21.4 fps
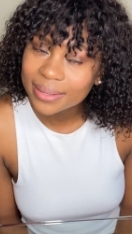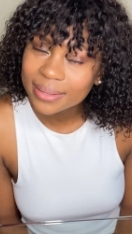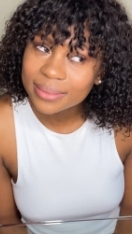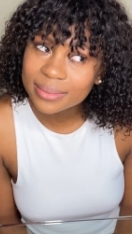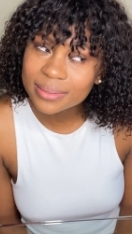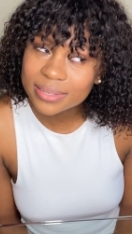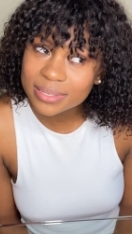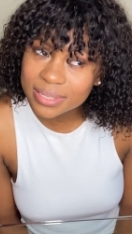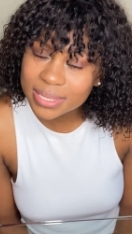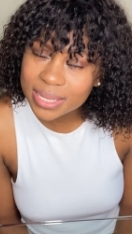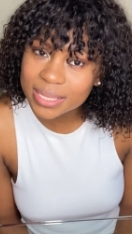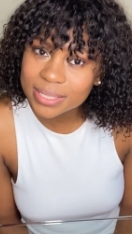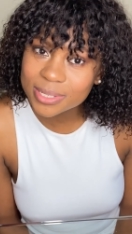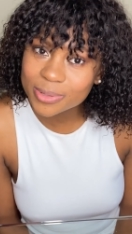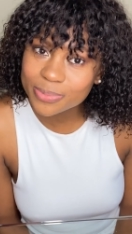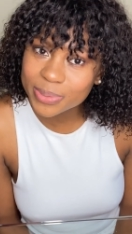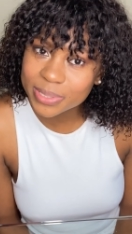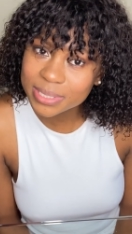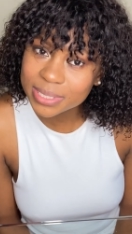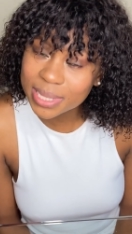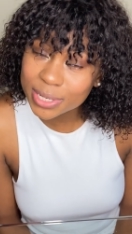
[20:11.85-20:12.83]
the
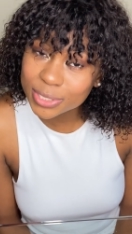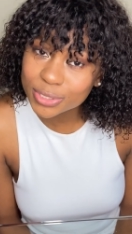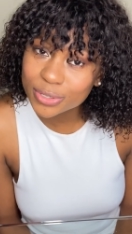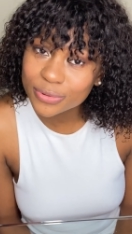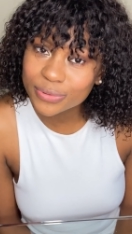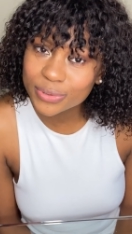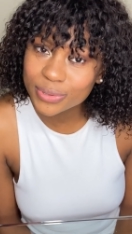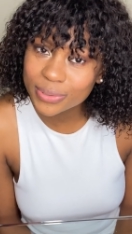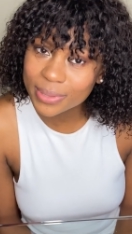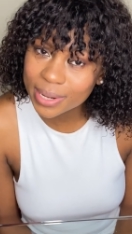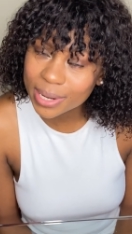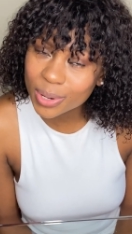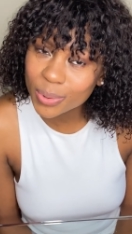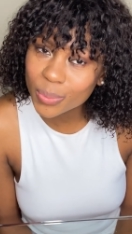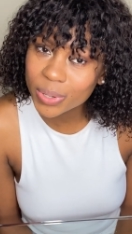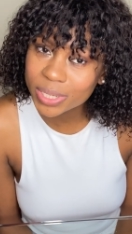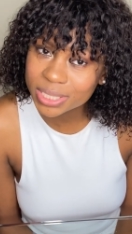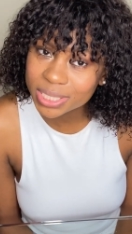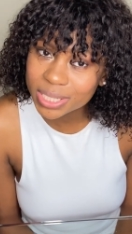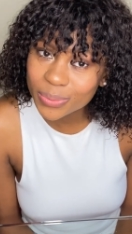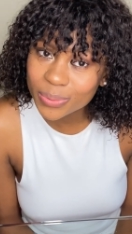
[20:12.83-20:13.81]
60% of you that are
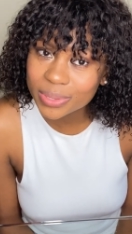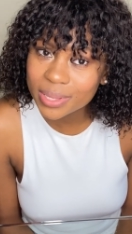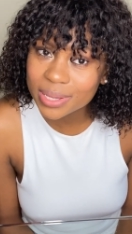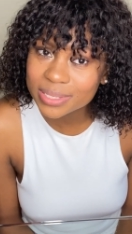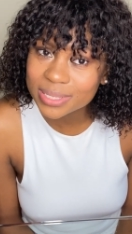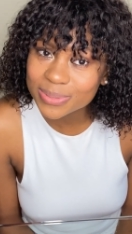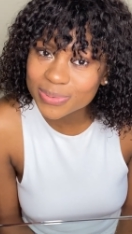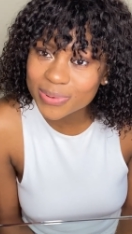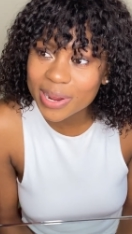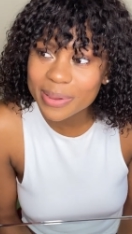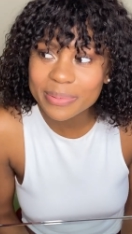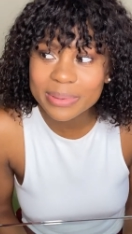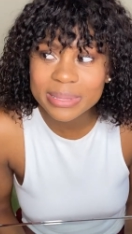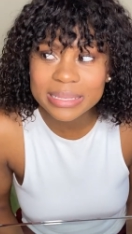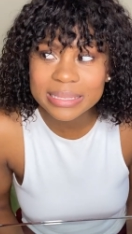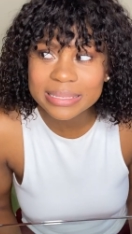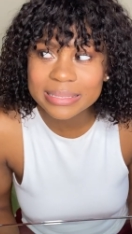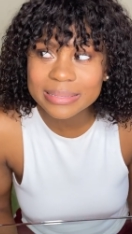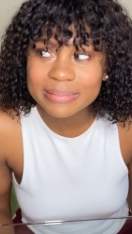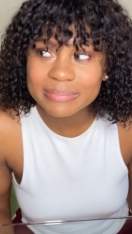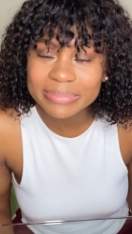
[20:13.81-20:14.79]
watching without
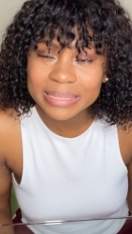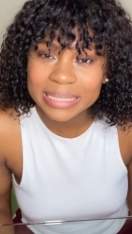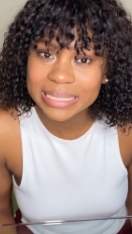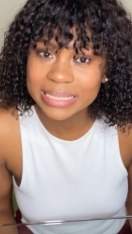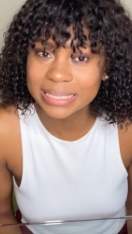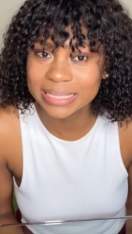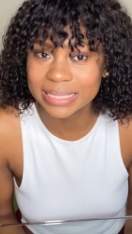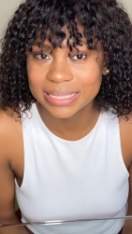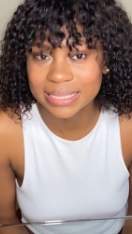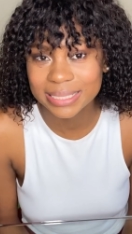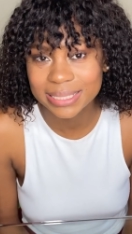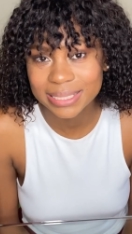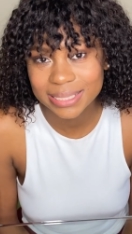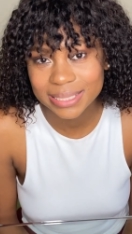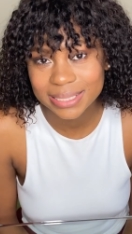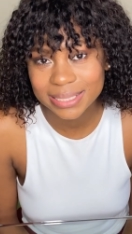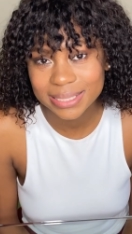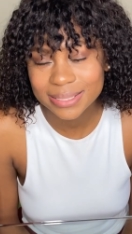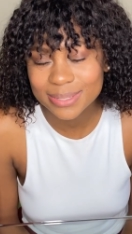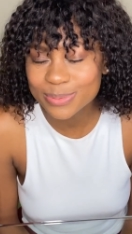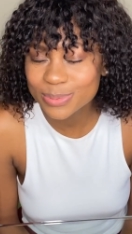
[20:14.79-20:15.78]
subscribing, please
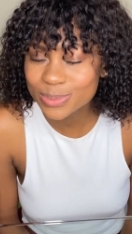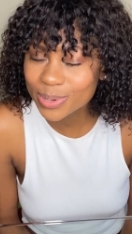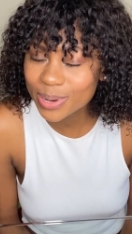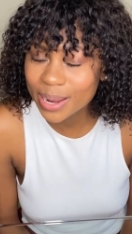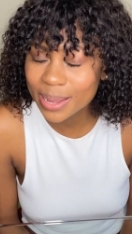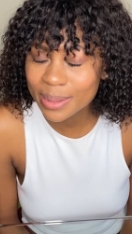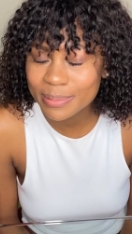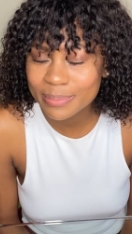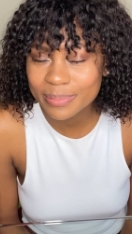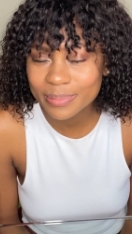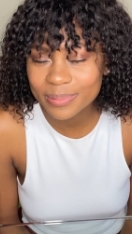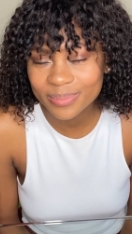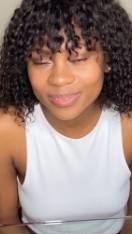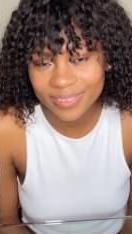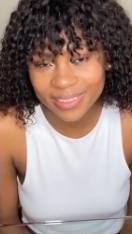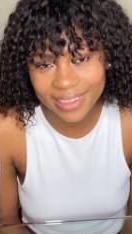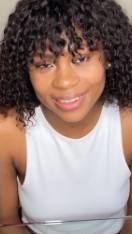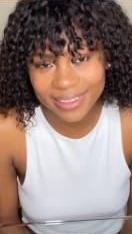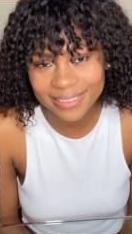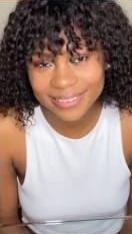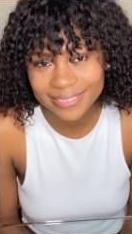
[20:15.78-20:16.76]
subscribe,
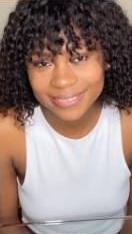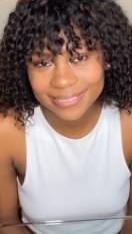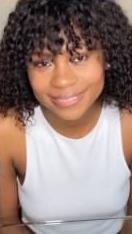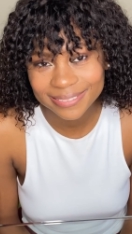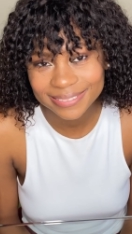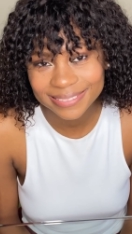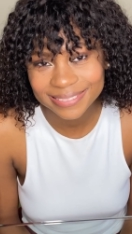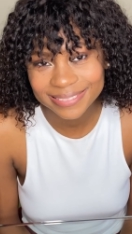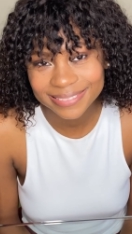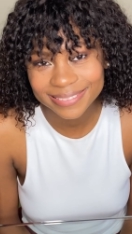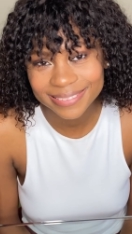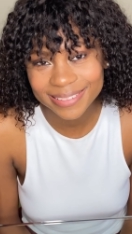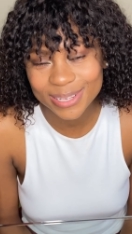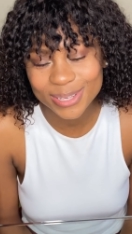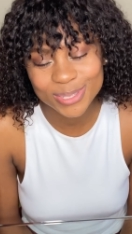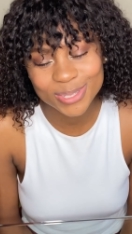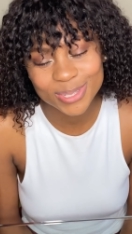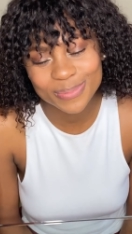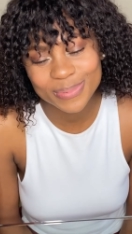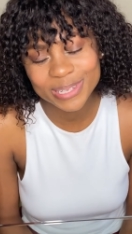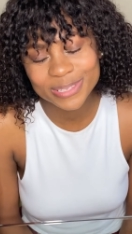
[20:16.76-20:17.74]
okay? Thank
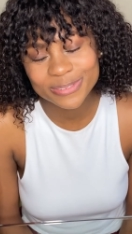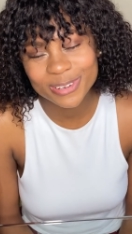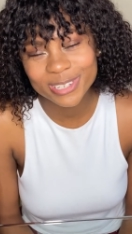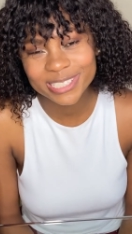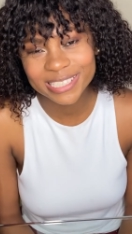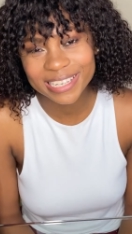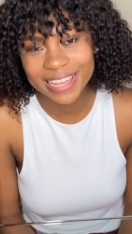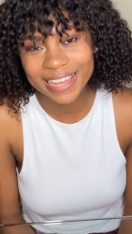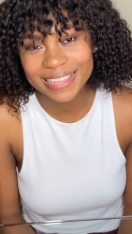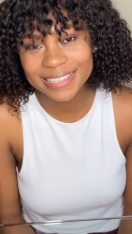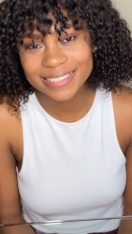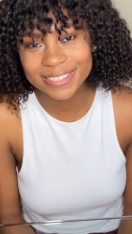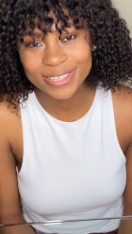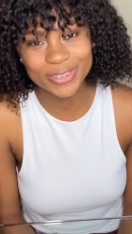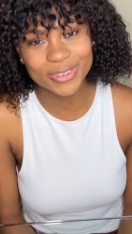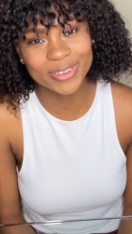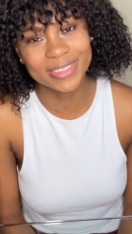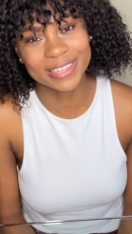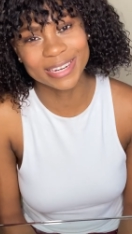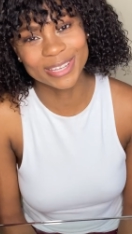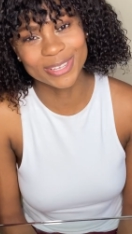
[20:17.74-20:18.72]
you so much for watching, guys. See
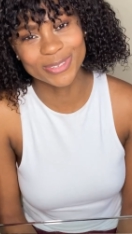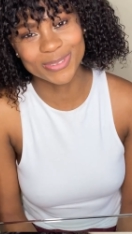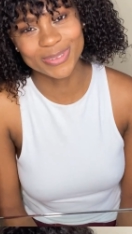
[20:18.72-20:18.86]
you in the next